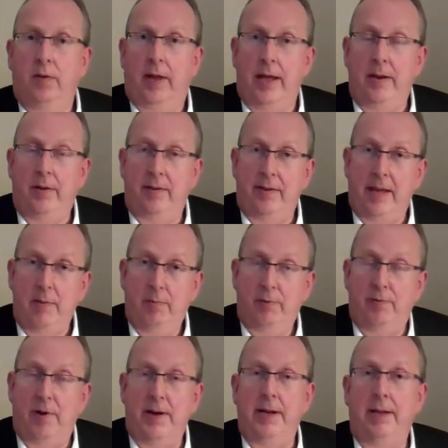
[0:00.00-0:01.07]
and they will
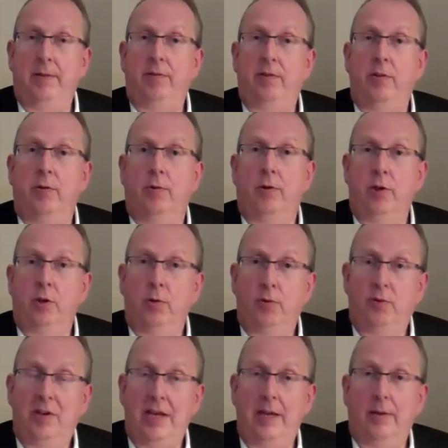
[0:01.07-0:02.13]
finance your, your
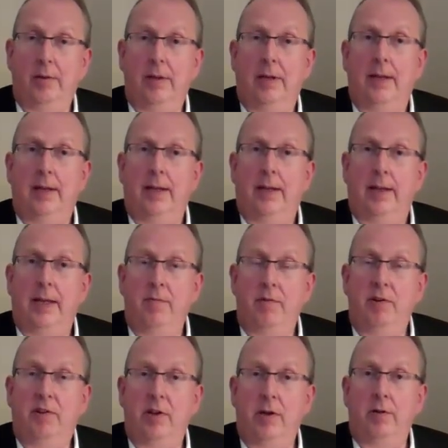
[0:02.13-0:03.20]
deal in
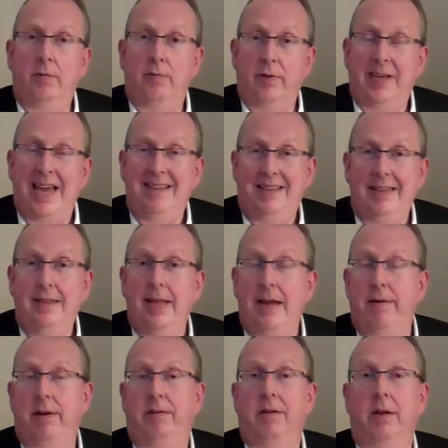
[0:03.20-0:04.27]
return for getting their
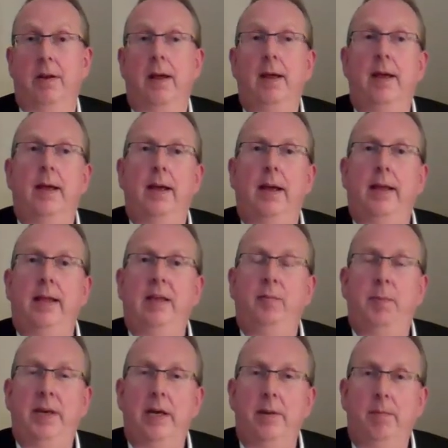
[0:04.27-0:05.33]
return. It's
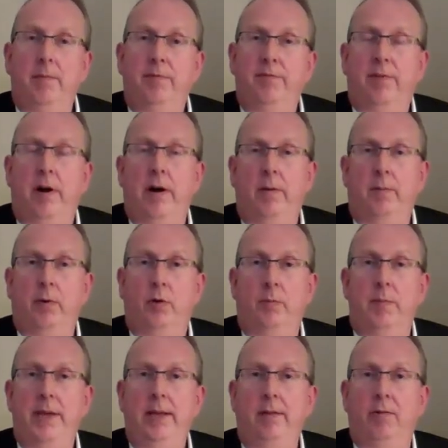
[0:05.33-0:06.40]
become far more
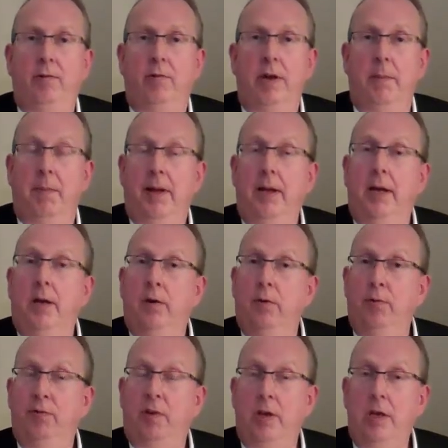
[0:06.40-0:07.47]
mainstream.
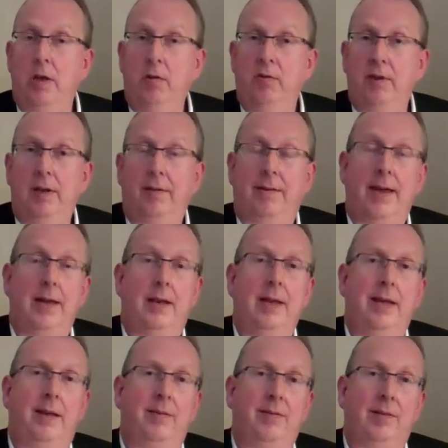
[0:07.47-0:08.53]
Also using
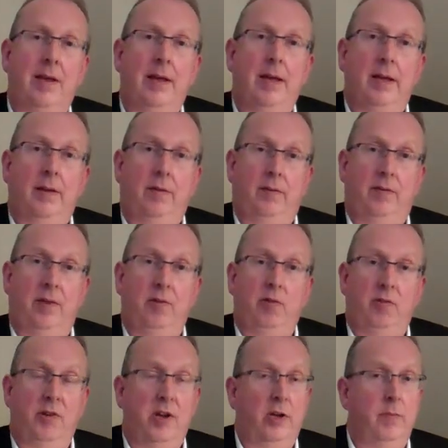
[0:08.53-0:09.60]
techniques such
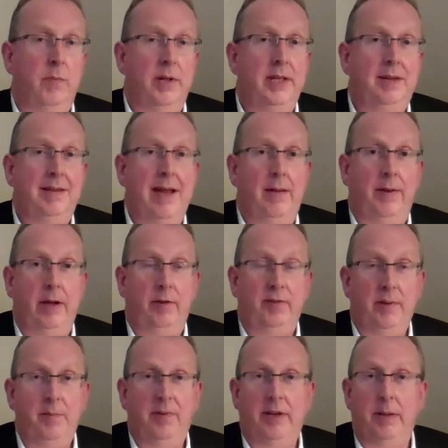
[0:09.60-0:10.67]
as no money down. Now
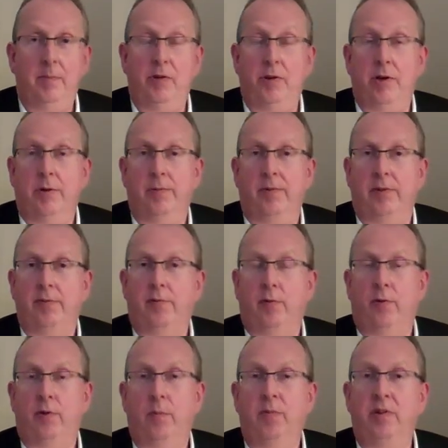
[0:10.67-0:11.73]
sometimes you go onto the
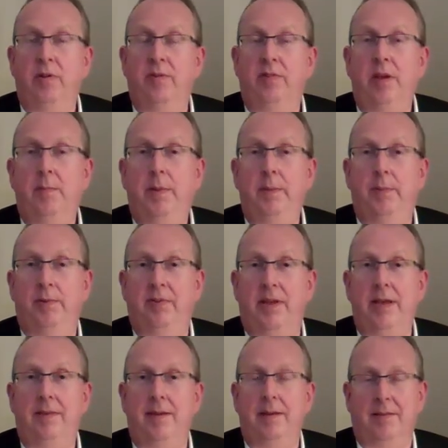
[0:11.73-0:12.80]
forums and you'll see people
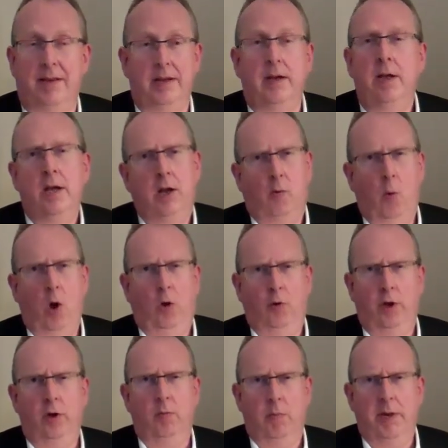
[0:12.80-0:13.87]
say things like, well
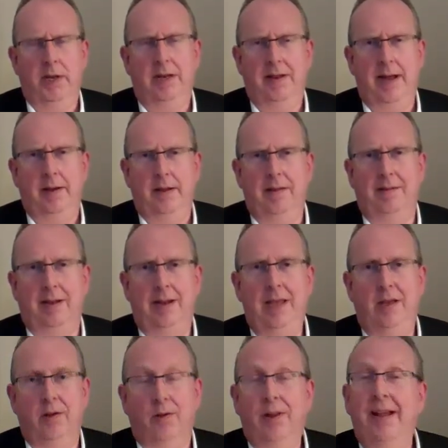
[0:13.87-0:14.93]
no money down is
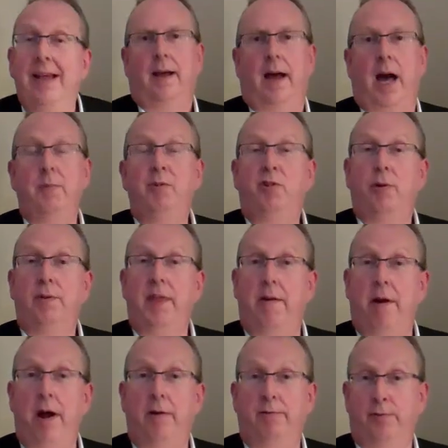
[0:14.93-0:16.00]
illegal. I'm sure there
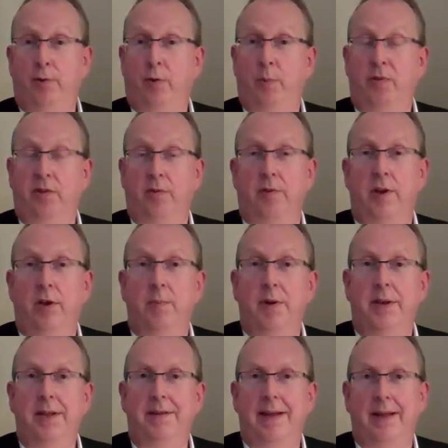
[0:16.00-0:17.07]
are forms of no
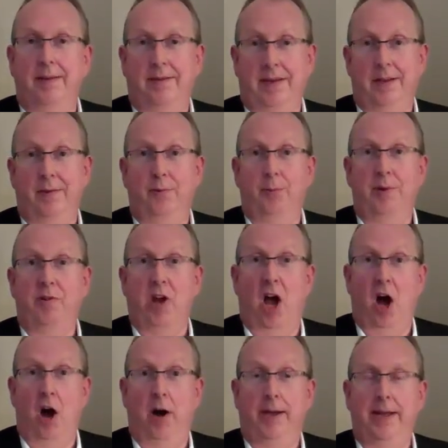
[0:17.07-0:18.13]
money down deals which
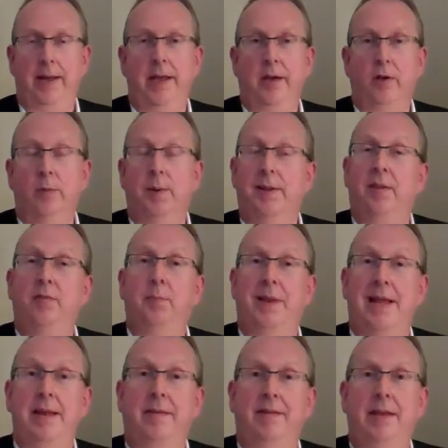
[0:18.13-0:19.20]
are illegal, but there's
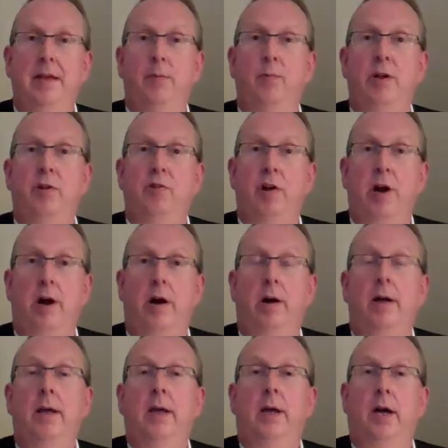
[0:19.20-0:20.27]
plenty which are
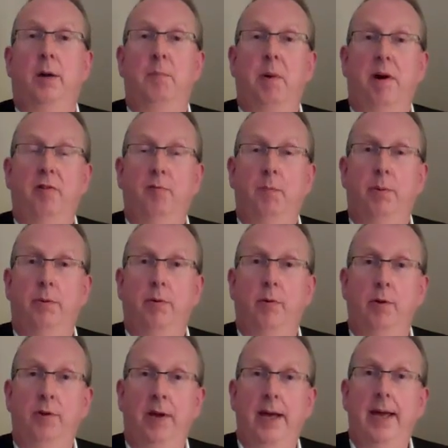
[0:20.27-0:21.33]
above
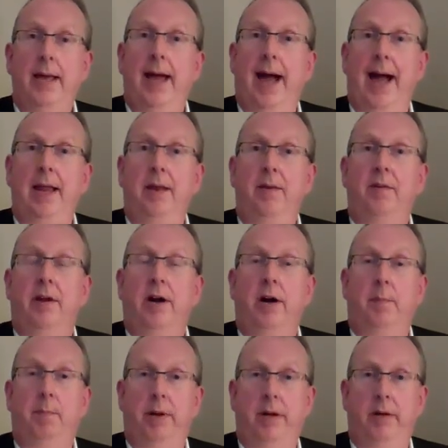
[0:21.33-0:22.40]
board and
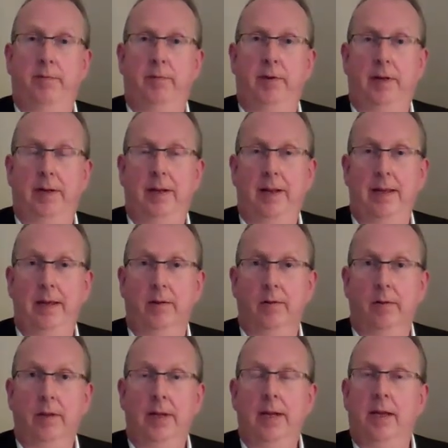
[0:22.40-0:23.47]
are perfectly
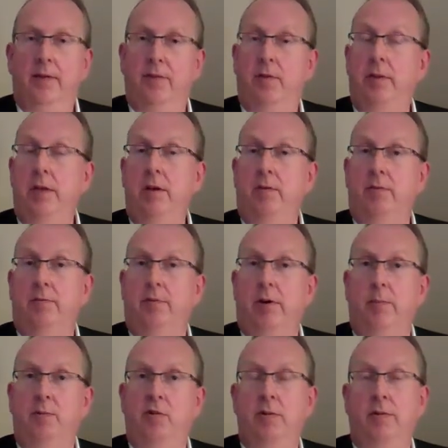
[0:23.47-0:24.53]
legal. So the use of
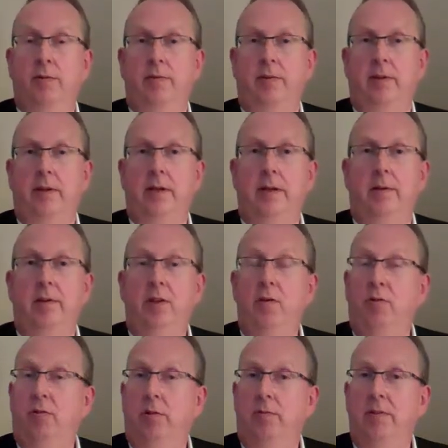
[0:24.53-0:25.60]
options, the
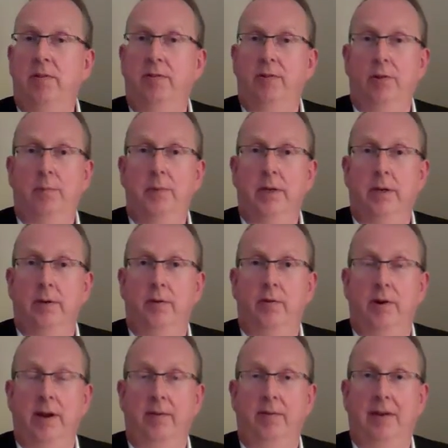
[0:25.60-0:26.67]
use of instalment
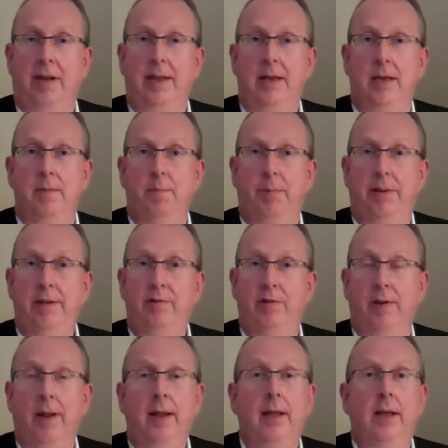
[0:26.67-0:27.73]
contracts, delayed
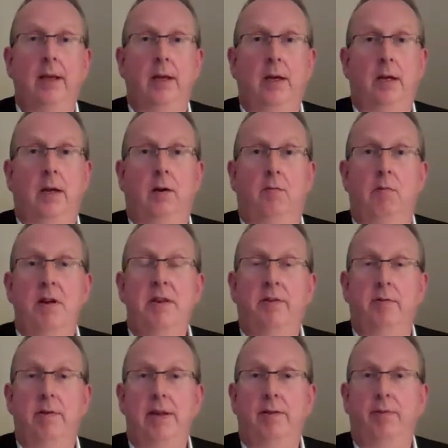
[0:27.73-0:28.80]
completion, rent
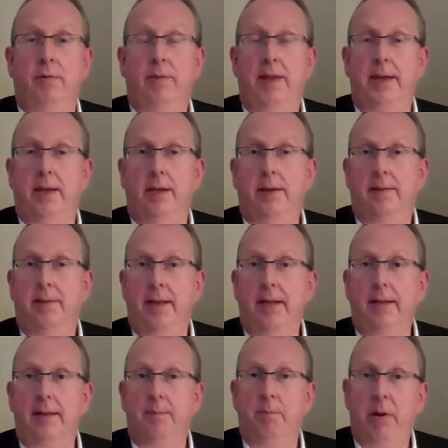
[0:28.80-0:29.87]
to rents, all that kind of
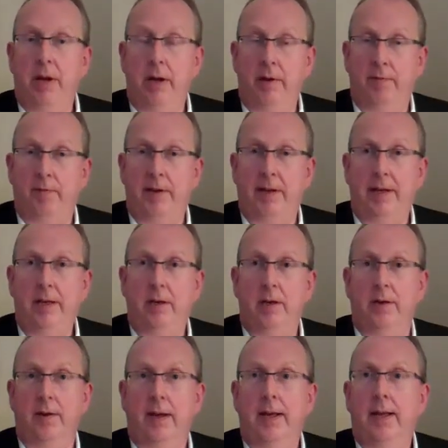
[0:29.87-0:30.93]
thing, perfectly
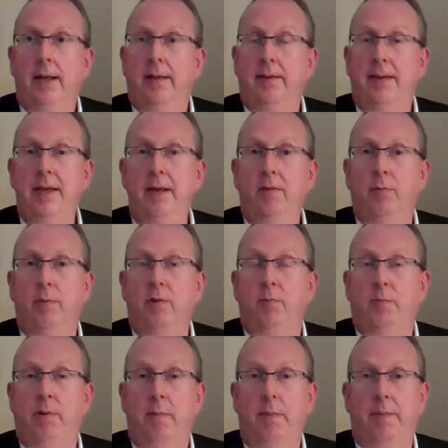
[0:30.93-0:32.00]
good. Things which
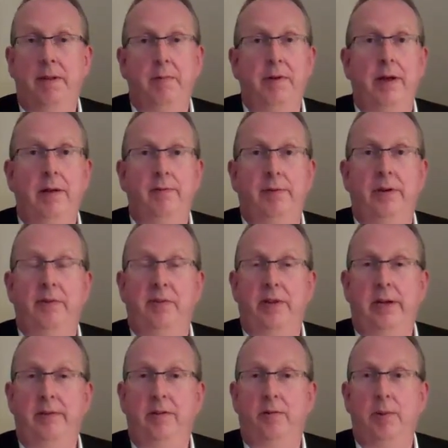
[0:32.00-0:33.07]
probably when I first
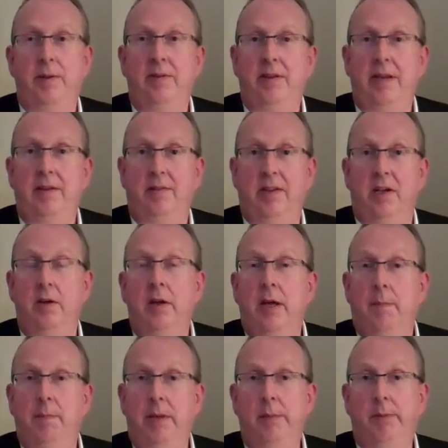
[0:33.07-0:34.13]
started 20 years ago,
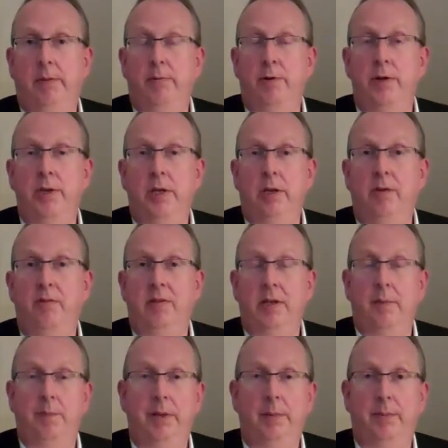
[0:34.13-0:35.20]
people weren't using
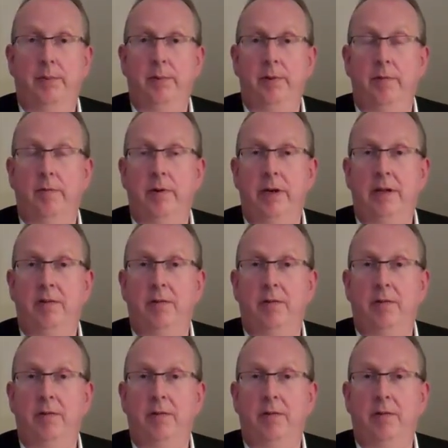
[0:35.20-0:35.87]
and people weren't really